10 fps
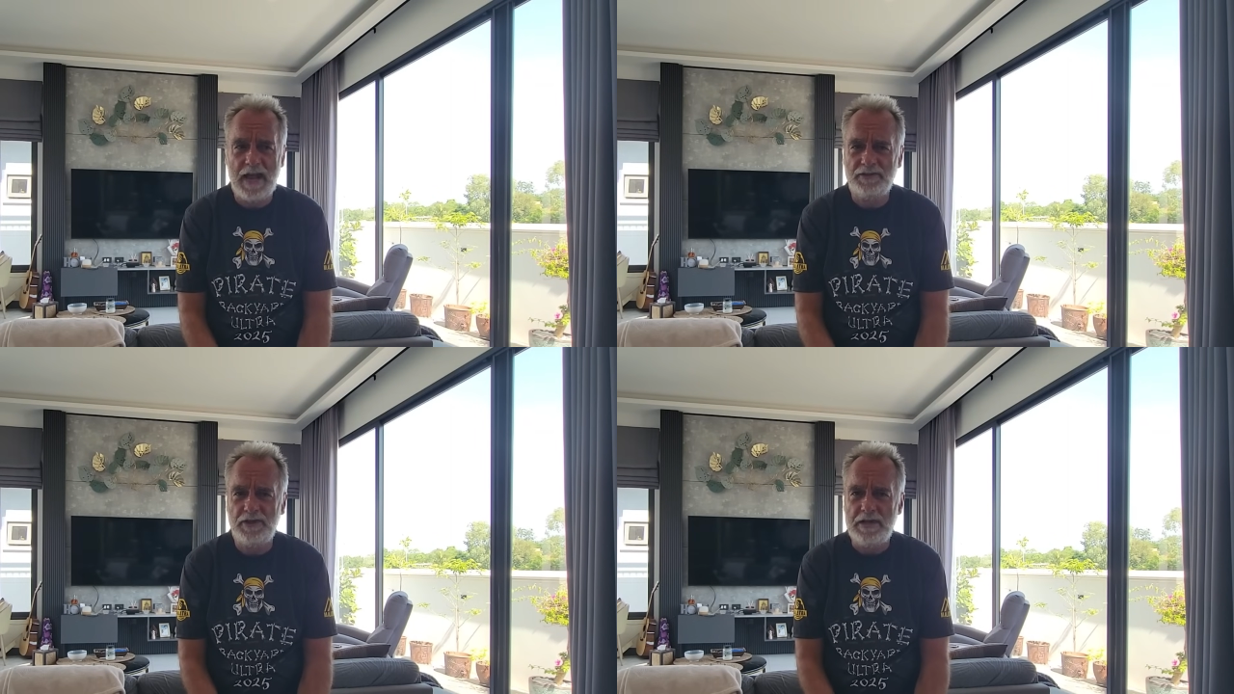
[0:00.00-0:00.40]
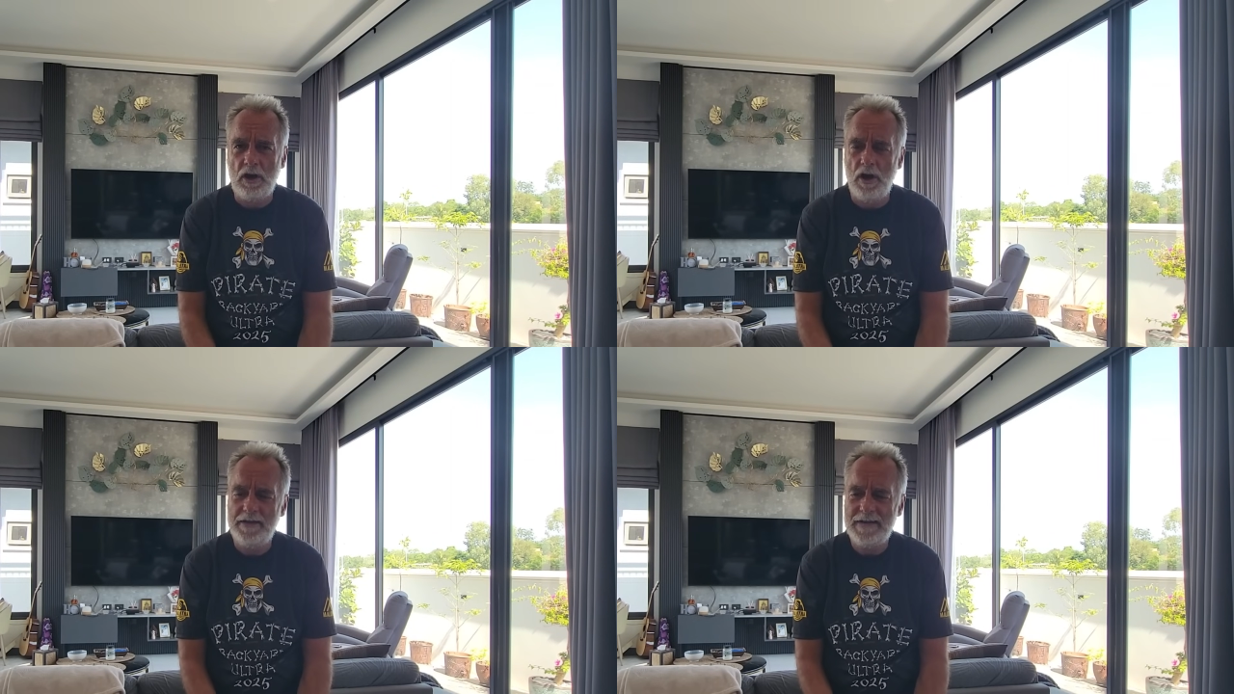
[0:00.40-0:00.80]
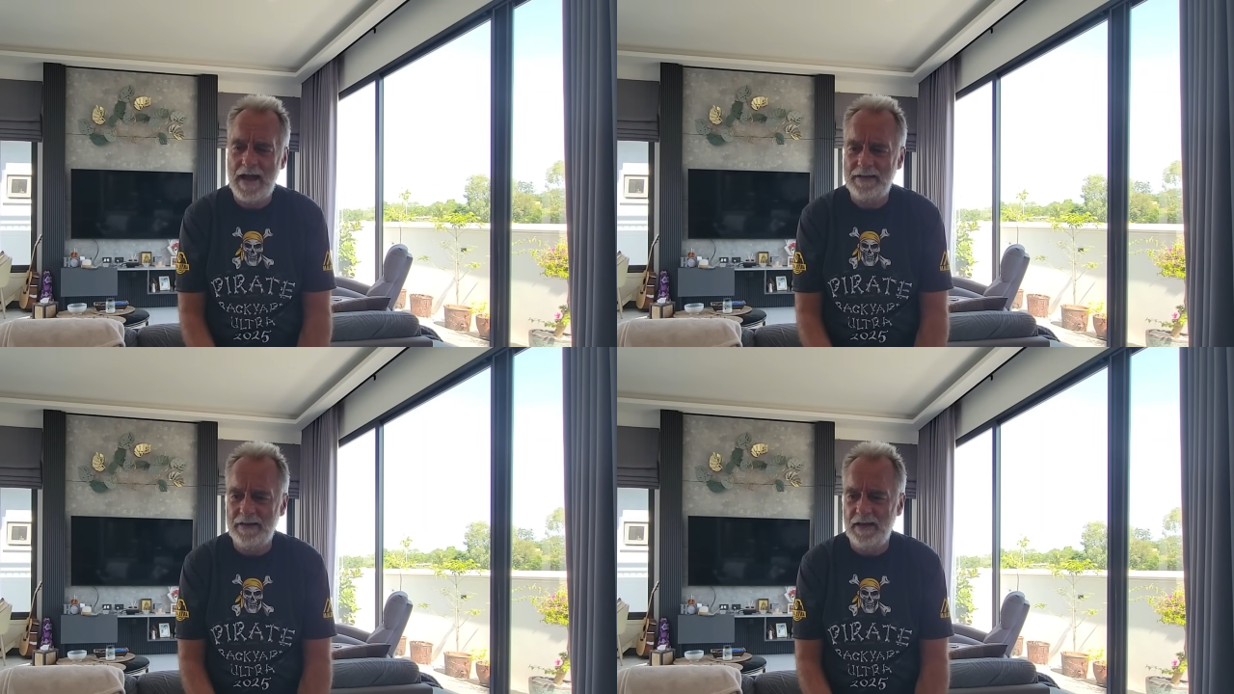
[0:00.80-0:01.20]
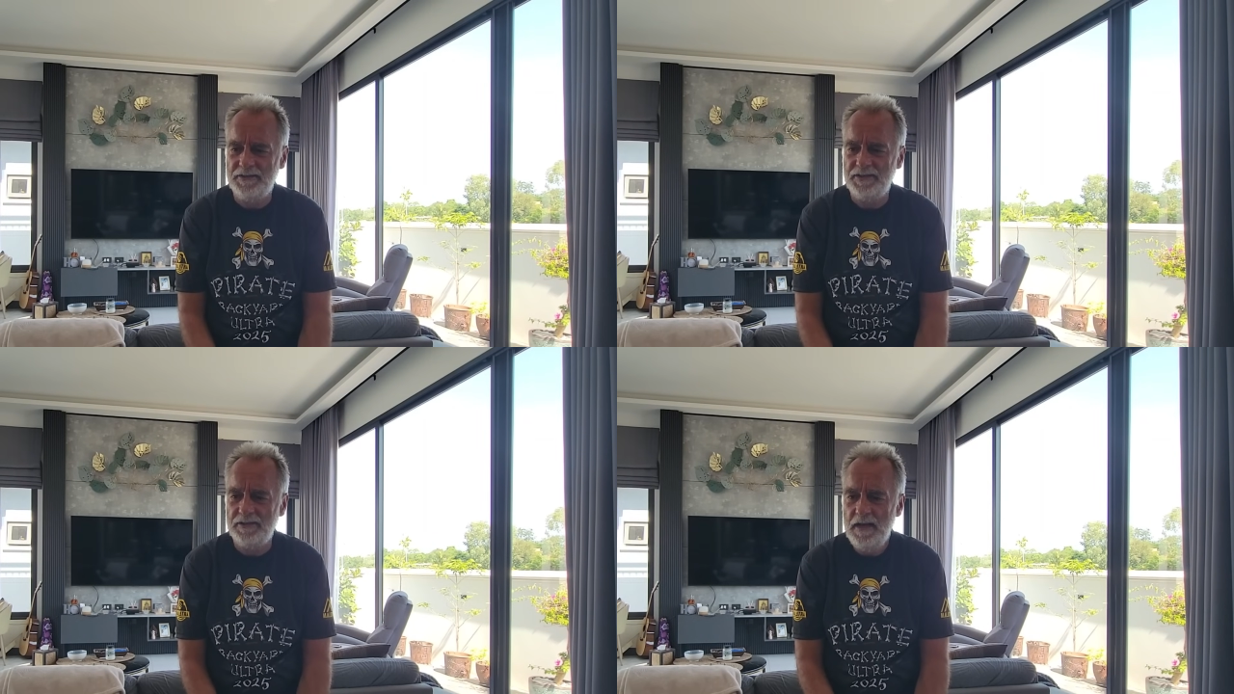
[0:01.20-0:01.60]
actually contacted
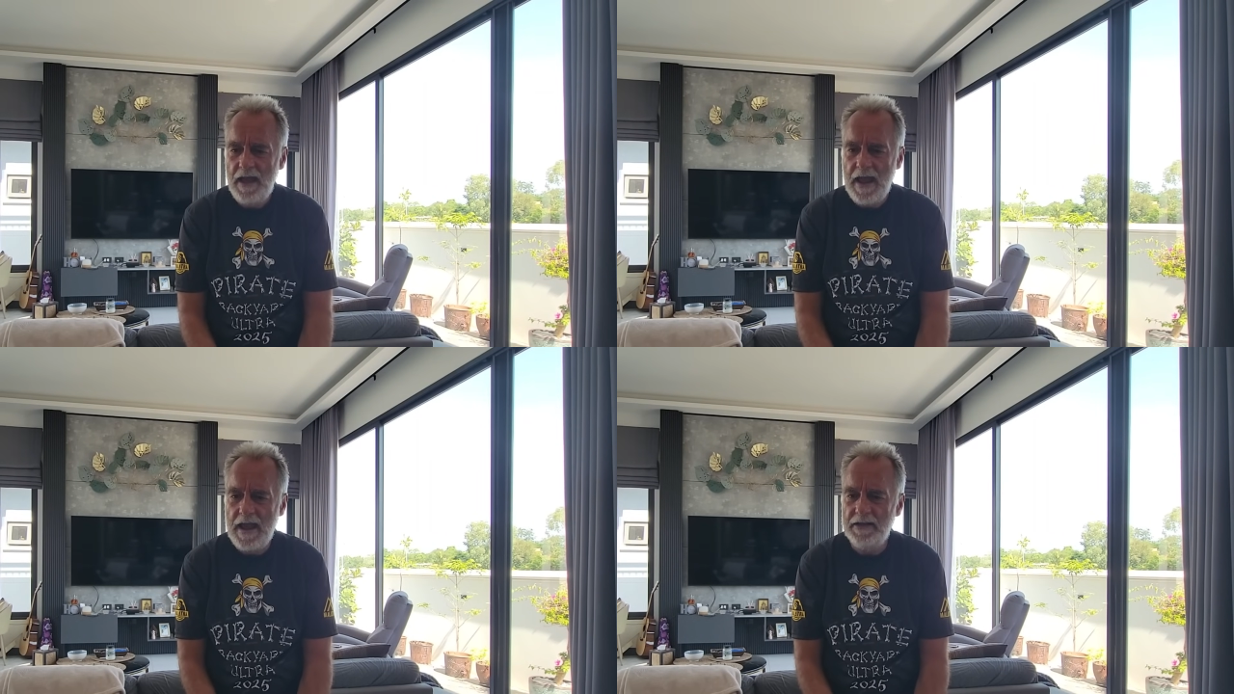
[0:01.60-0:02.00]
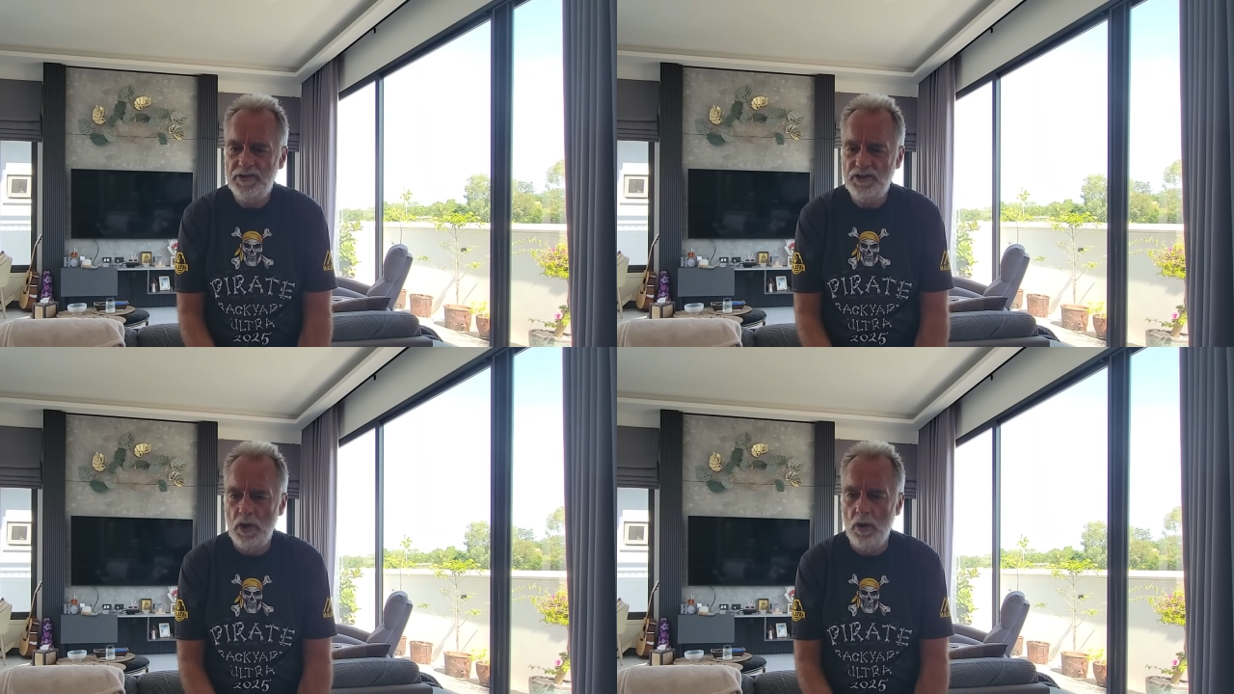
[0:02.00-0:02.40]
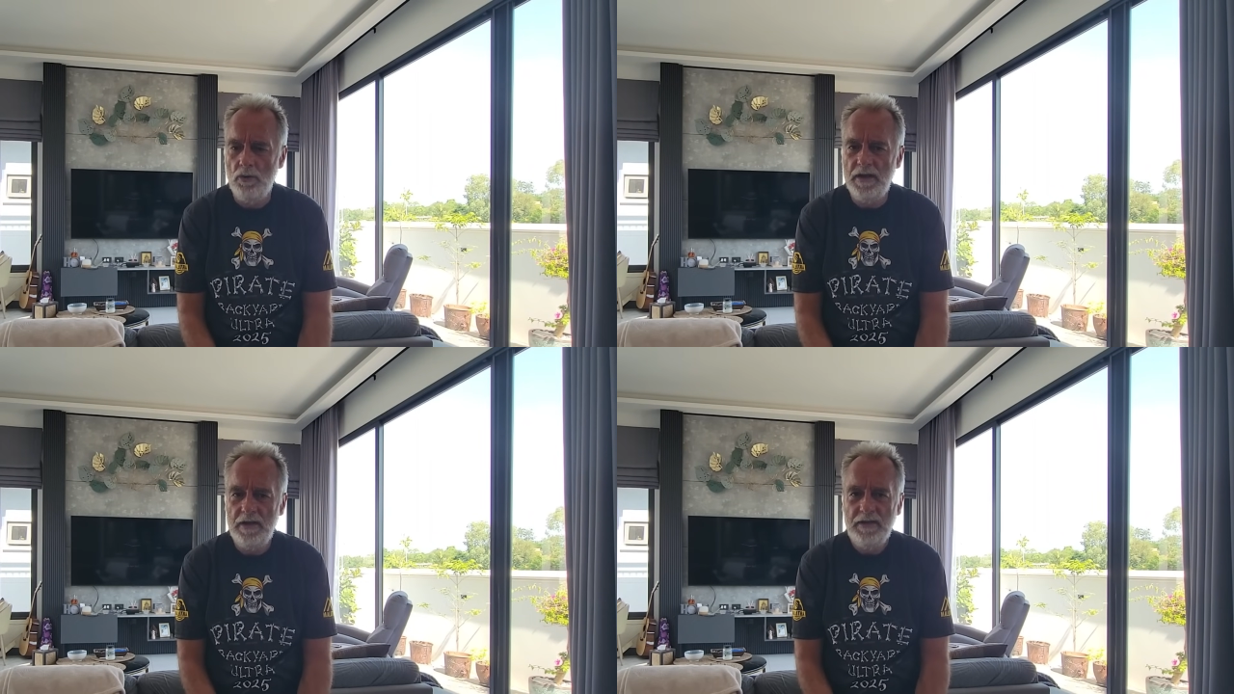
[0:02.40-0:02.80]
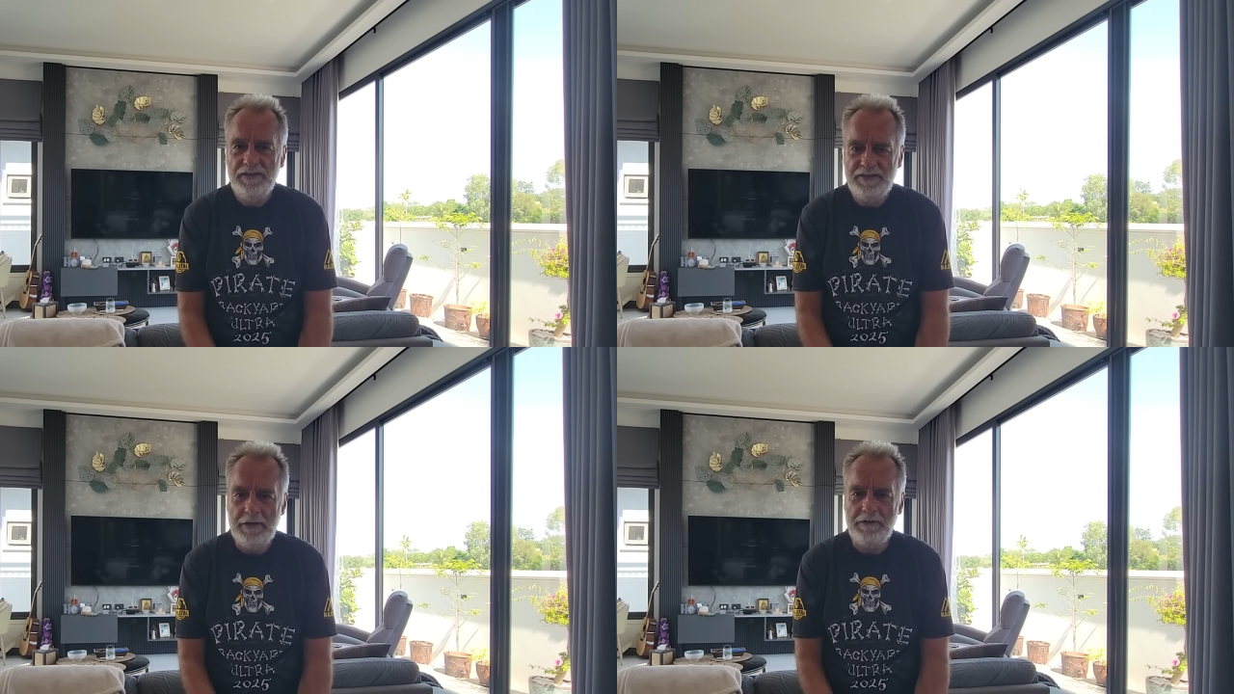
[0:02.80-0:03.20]
us and showed
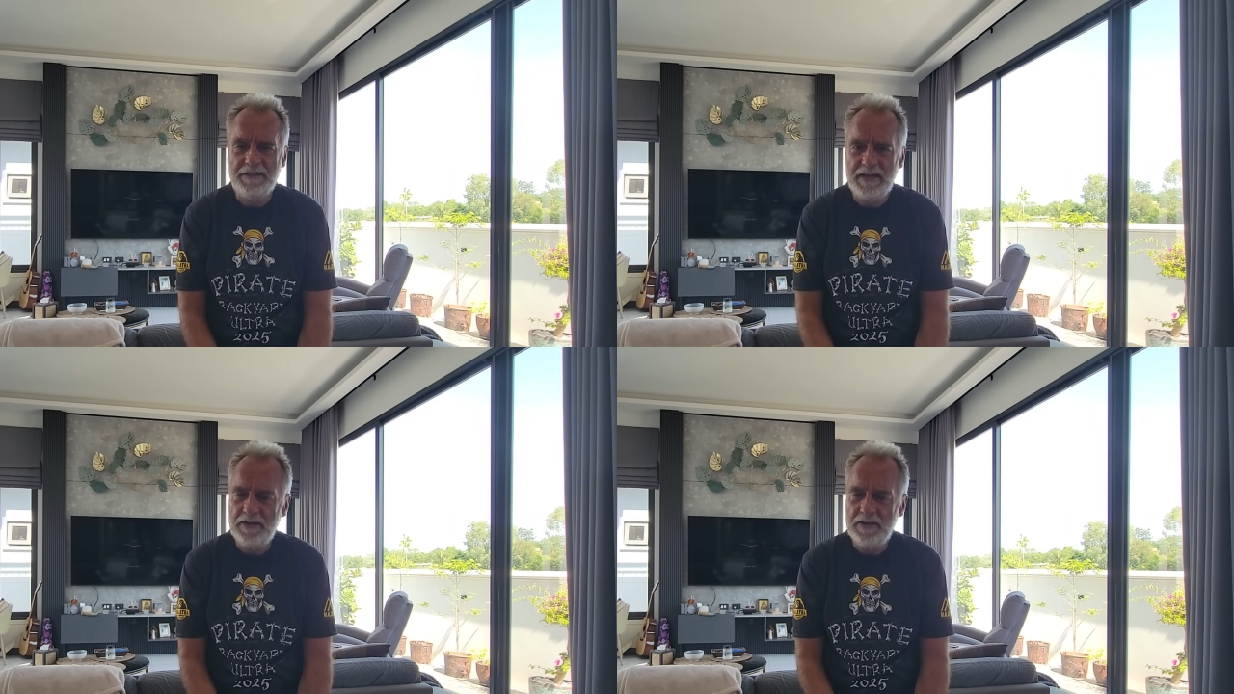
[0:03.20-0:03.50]
serious